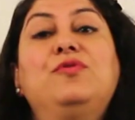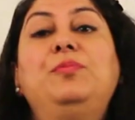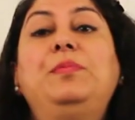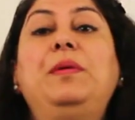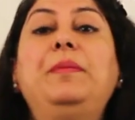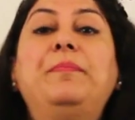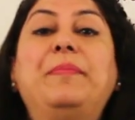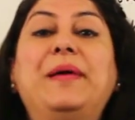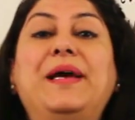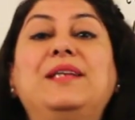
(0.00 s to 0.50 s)
would
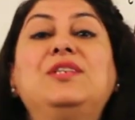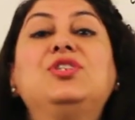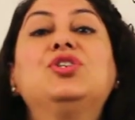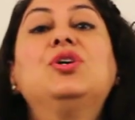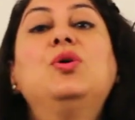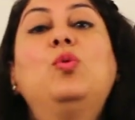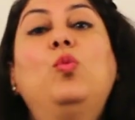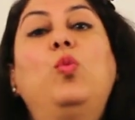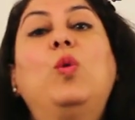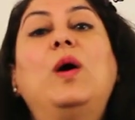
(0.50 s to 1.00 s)
be
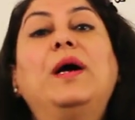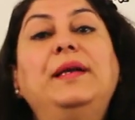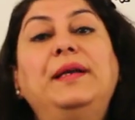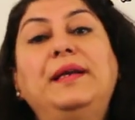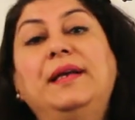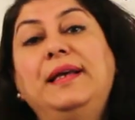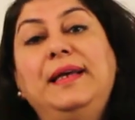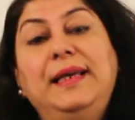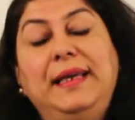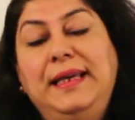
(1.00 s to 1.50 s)

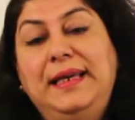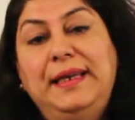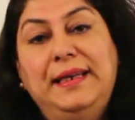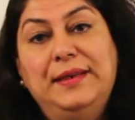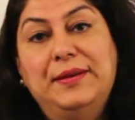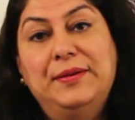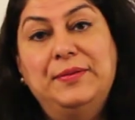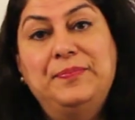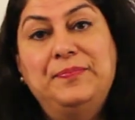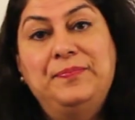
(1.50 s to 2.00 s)

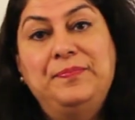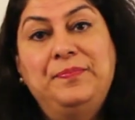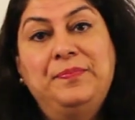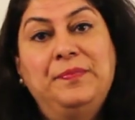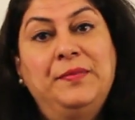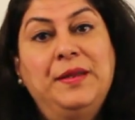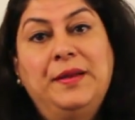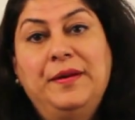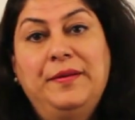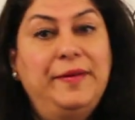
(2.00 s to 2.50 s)
pent-1-ene,
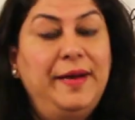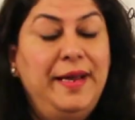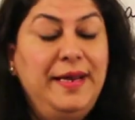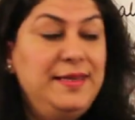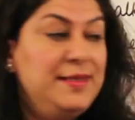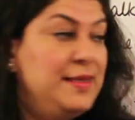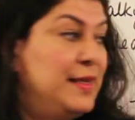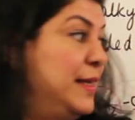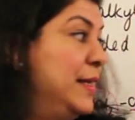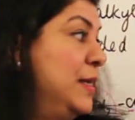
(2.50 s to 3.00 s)

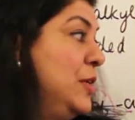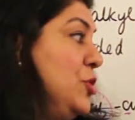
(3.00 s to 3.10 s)
right?